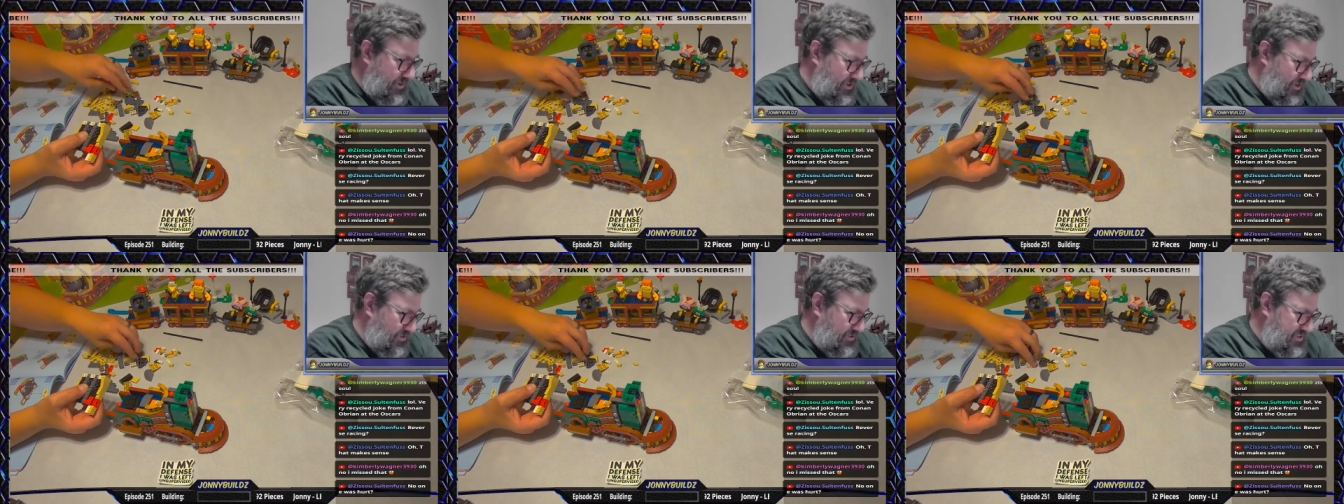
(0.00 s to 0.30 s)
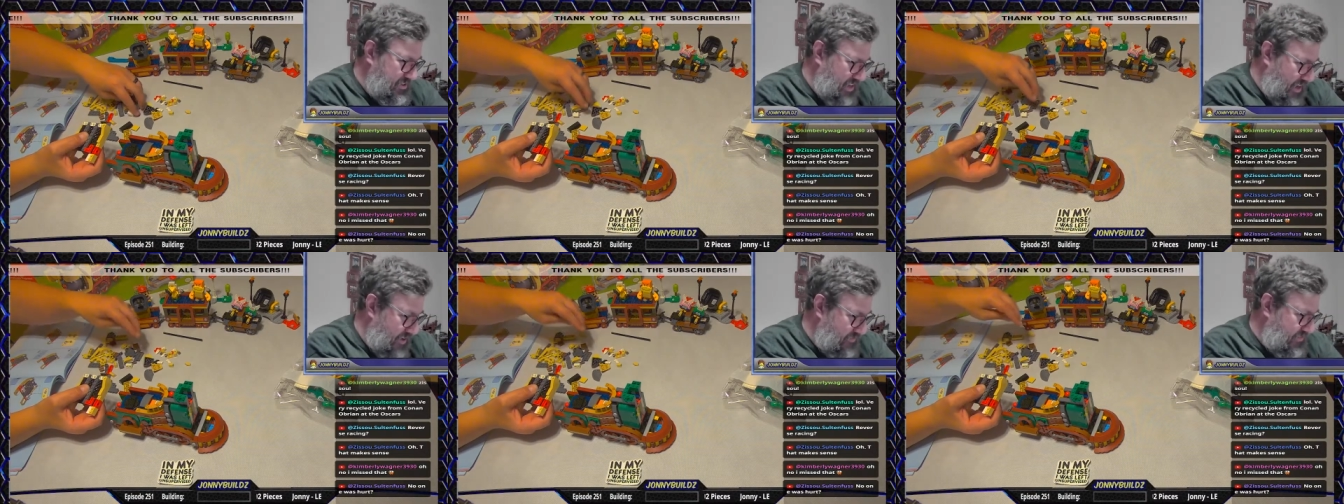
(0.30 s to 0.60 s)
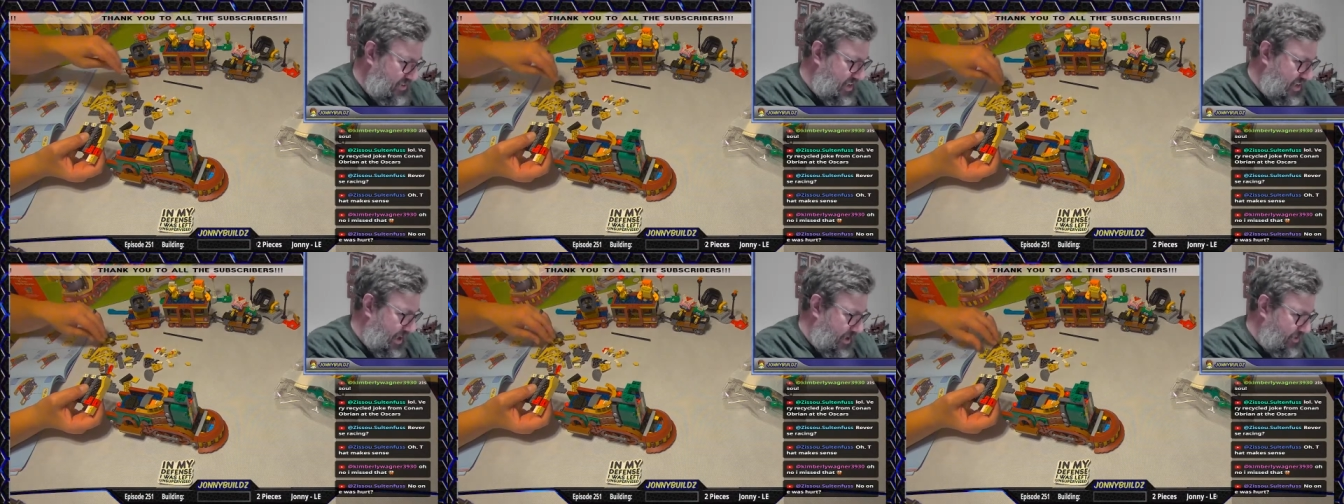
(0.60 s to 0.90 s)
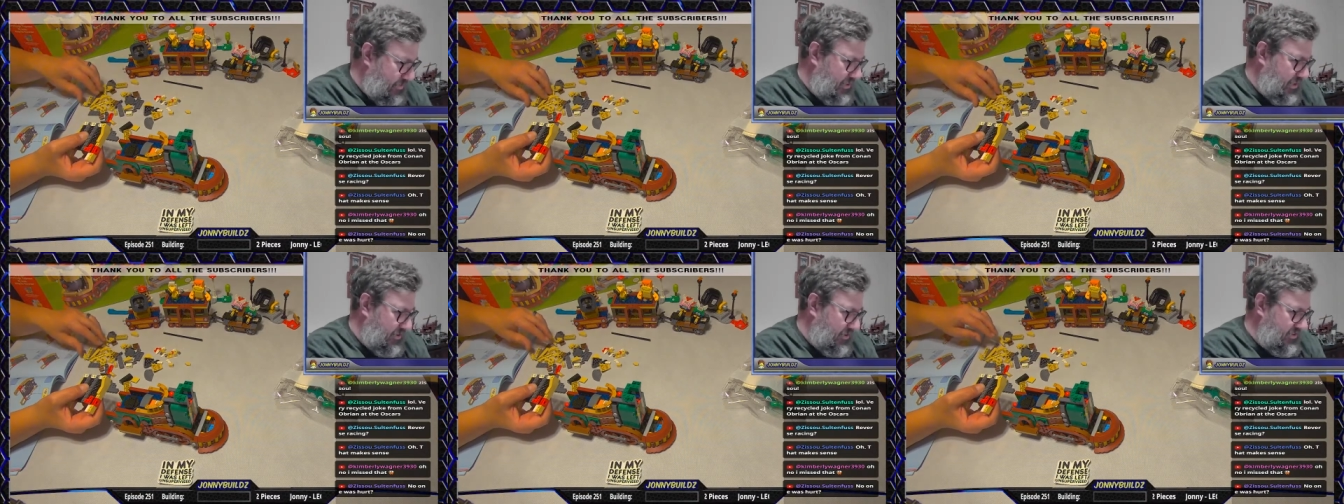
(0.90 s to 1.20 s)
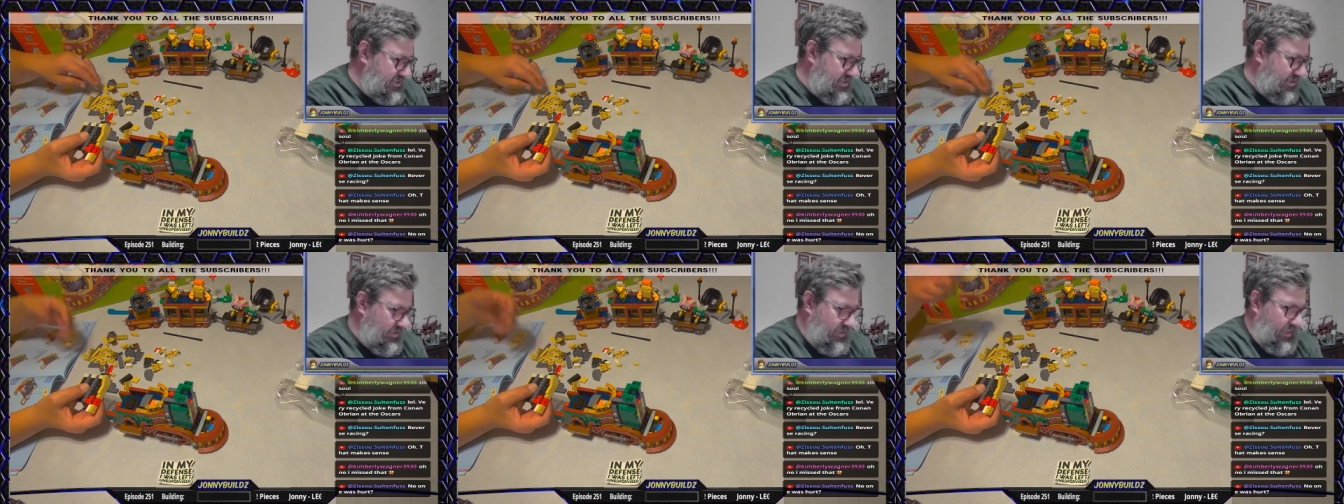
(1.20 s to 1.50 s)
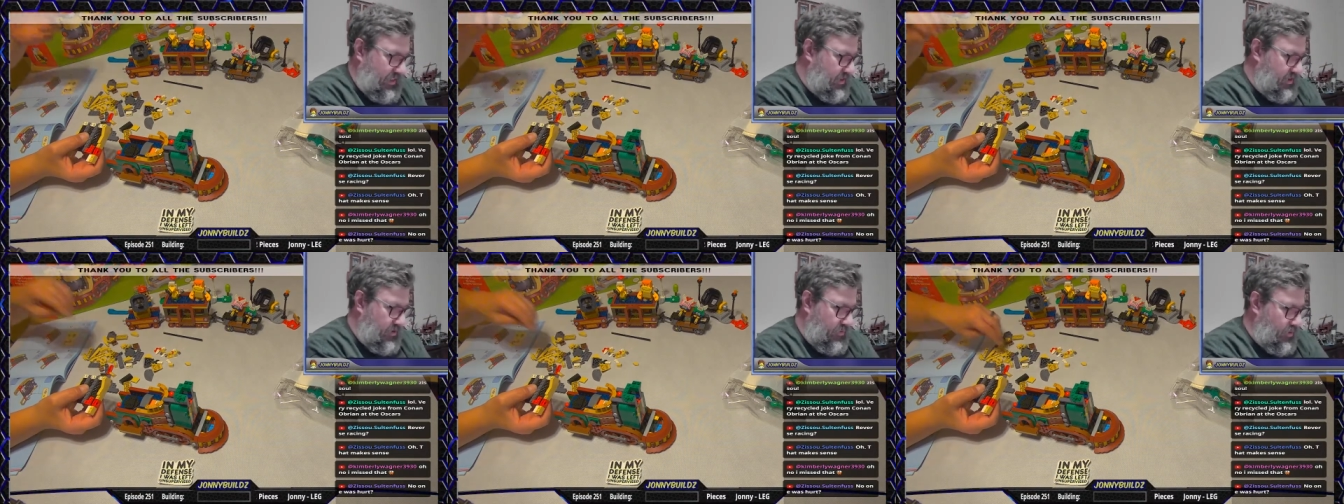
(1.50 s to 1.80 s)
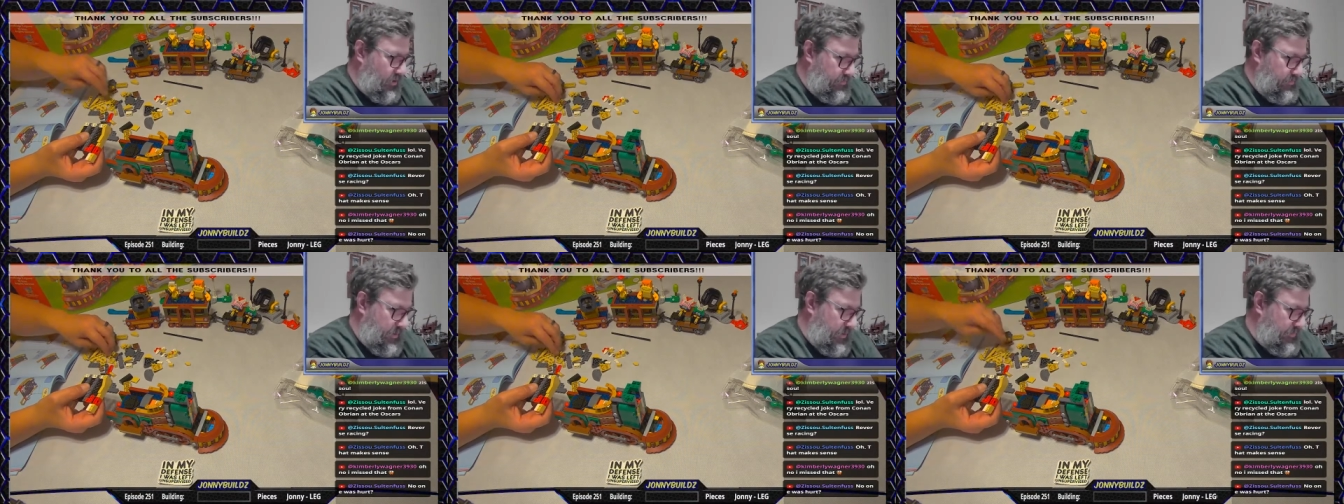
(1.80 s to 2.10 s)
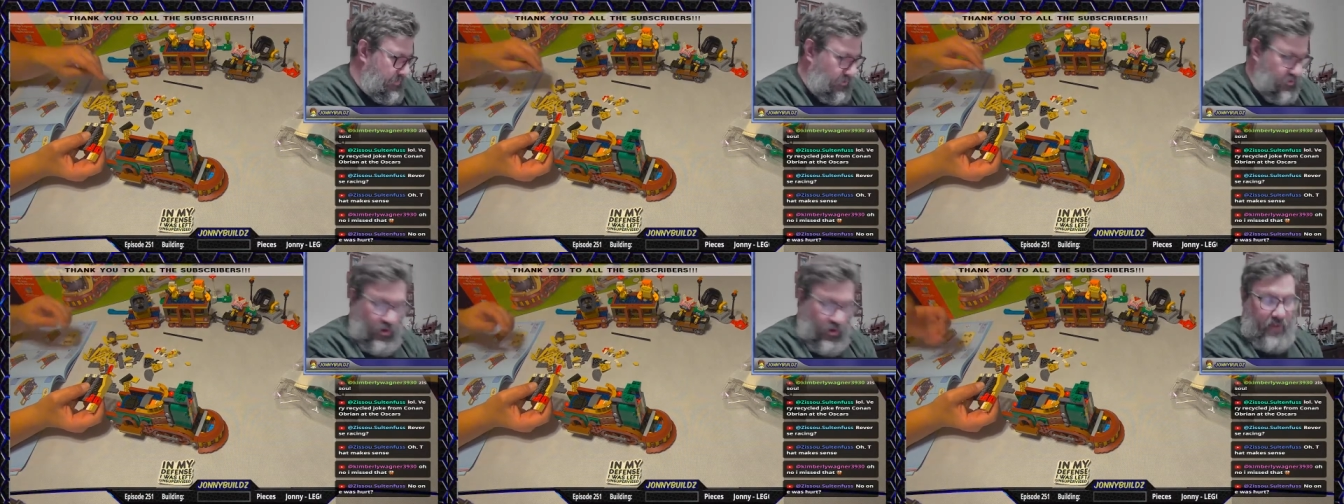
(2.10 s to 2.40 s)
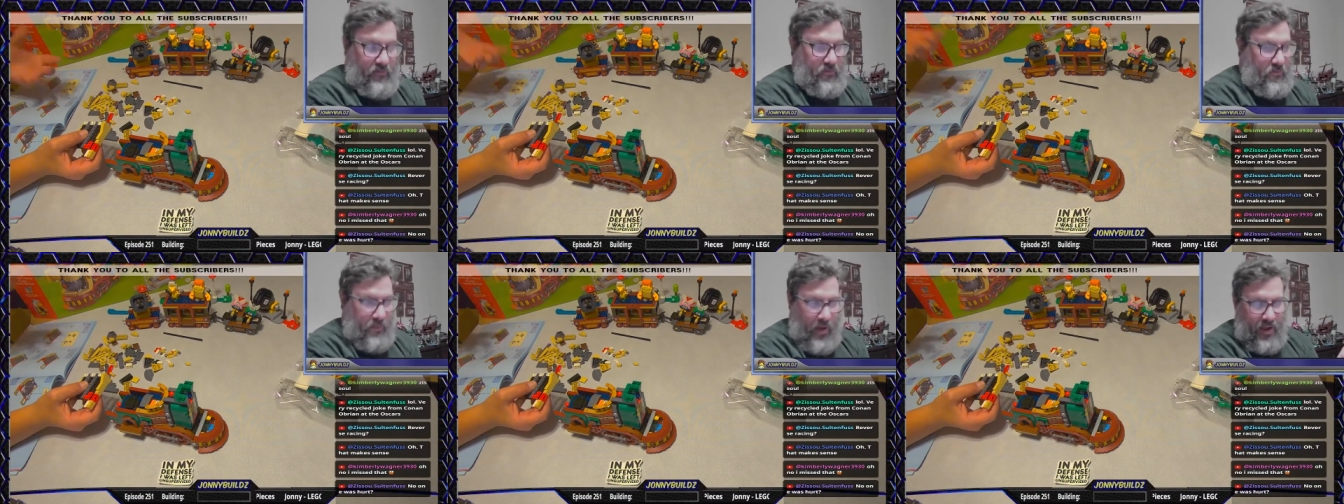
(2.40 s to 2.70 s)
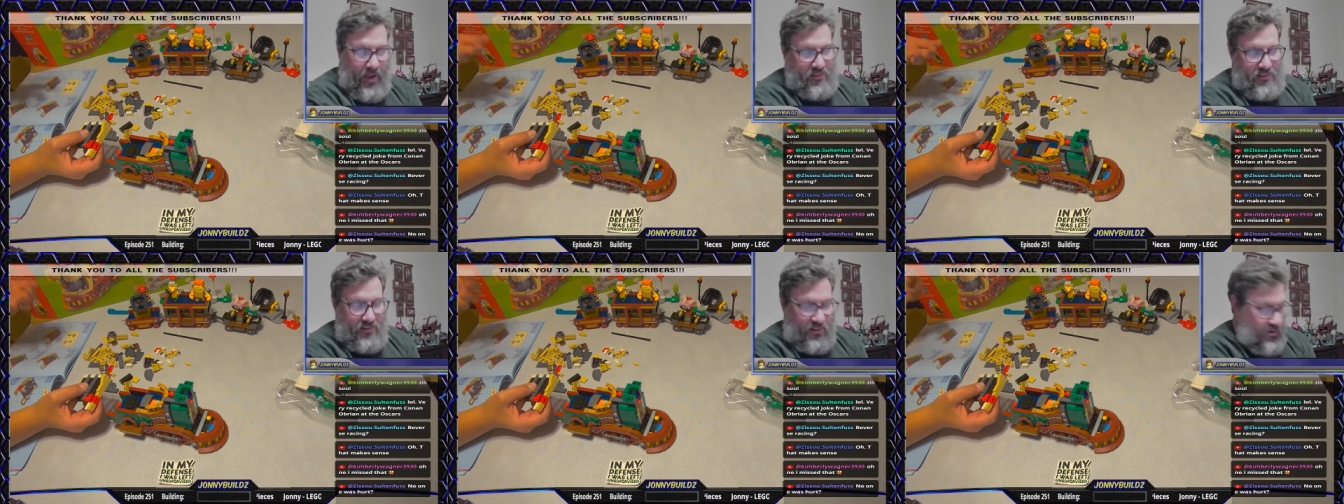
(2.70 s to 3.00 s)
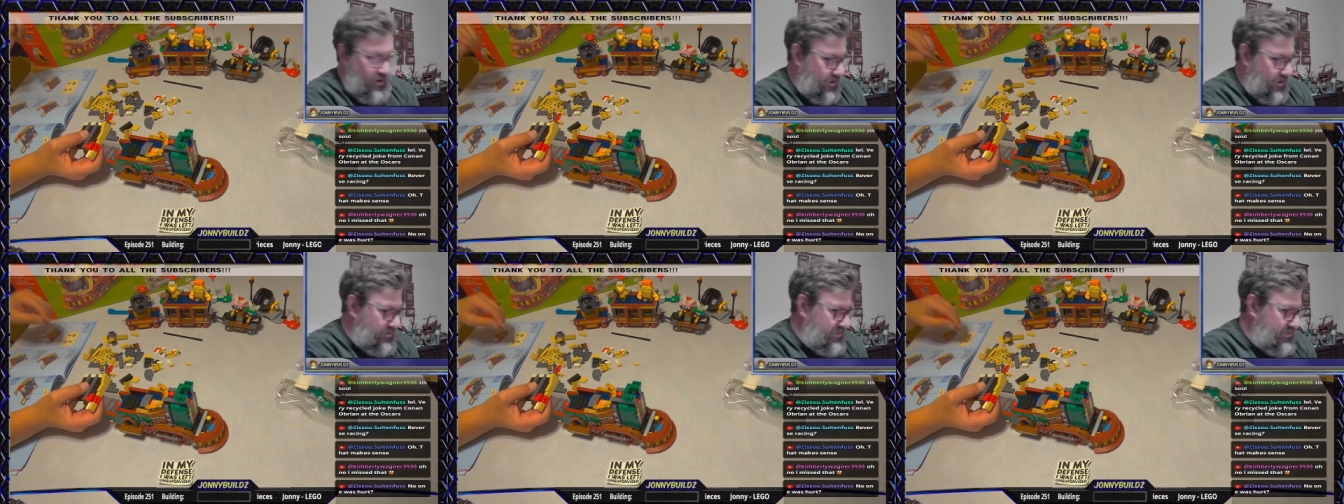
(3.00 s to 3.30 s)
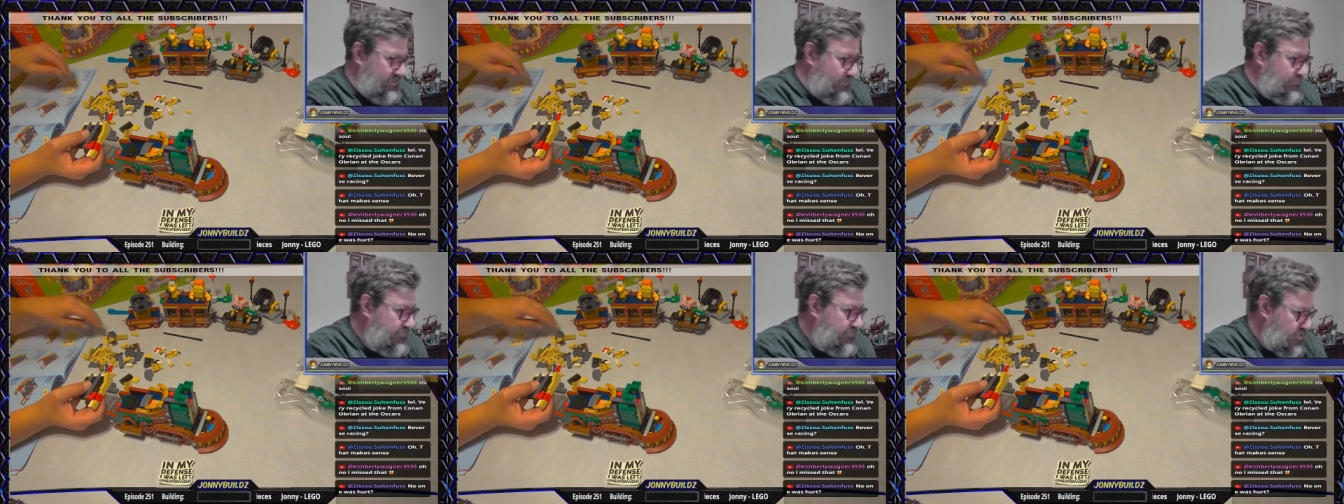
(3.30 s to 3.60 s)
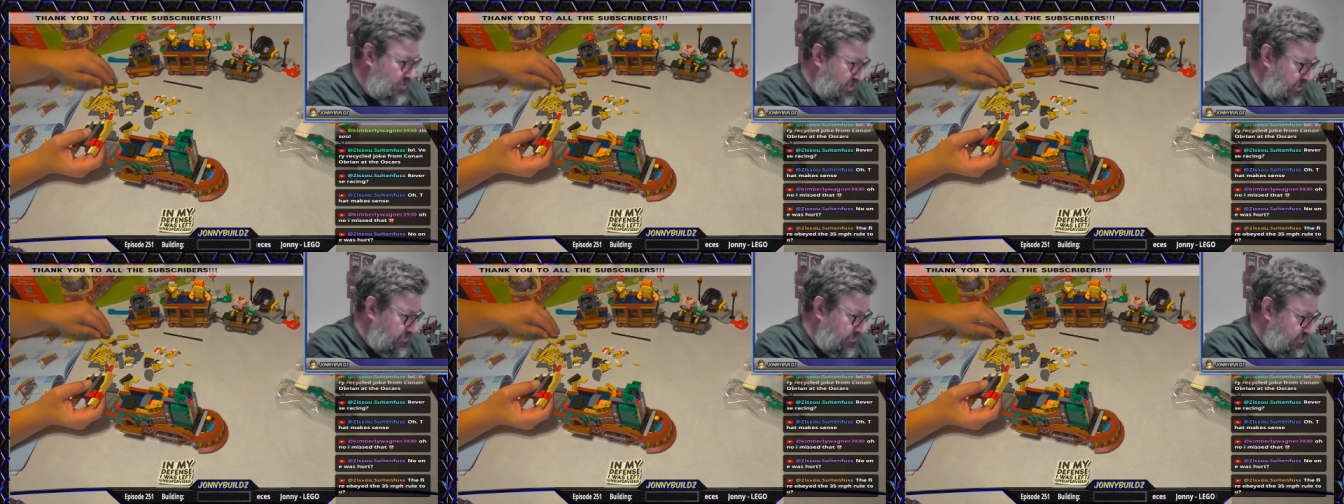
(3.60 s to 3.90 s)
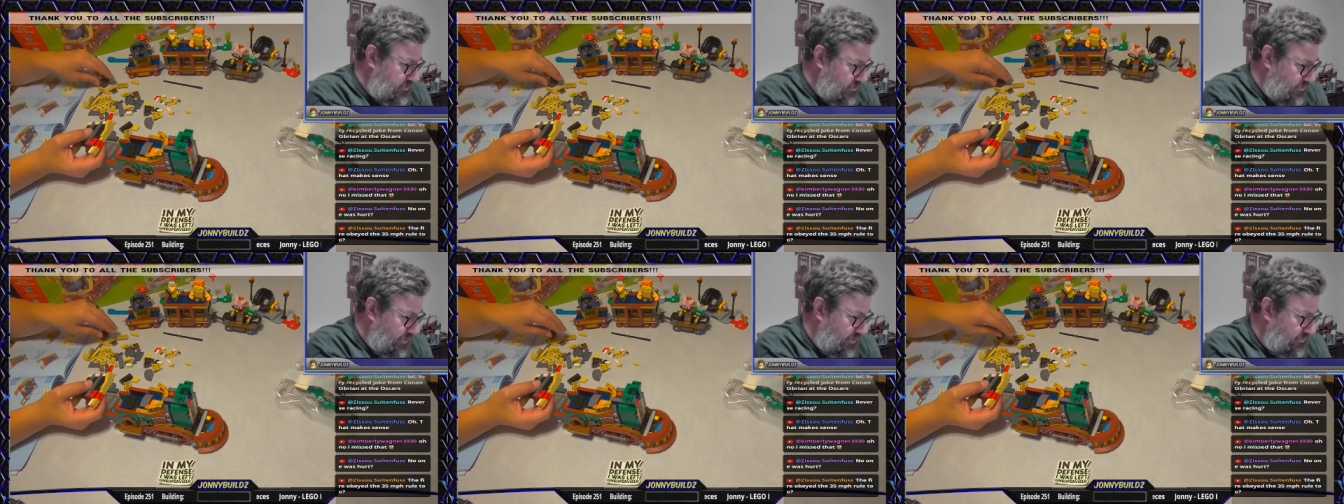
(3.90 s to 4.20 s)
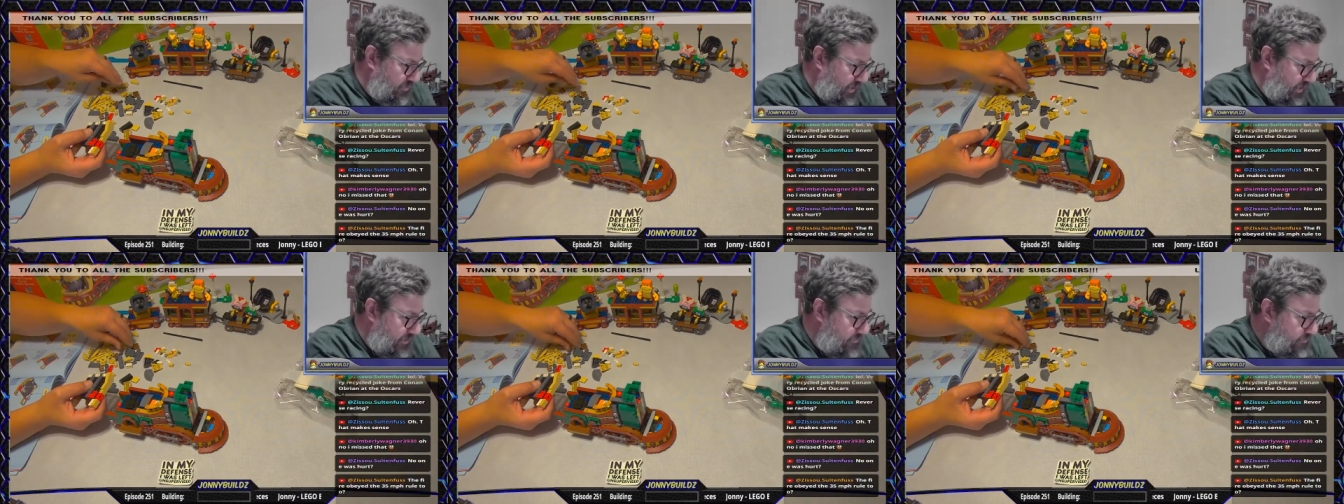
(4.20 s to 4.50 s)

safety out there, and so they didn't want people driving past it, obviously. So that one was a red flag.